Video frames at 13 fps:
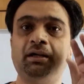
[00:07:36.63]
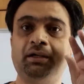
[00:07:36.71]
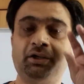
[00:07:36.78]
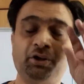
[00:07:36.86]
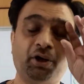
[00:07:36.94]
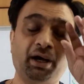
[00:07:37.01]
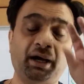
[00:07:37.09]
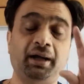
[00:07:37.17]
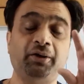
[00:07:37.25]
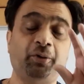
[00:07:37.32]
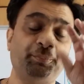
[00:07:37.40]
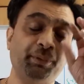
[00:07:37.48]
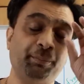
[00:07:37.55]

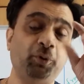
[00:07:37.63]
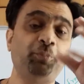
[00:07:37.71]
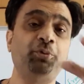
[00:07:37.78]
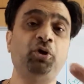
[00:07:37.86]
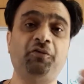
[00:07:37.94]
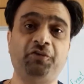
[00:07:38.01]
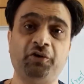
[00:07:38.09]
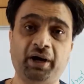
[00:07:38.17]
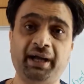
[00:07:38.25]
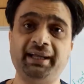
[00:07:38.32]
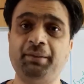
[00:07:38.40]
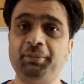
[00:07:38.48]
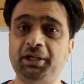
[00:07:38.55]
the pupil of your
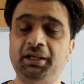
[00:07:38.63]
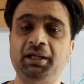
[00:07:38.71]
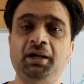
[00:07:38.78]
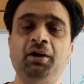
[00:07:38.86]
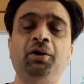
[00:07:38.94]
eye,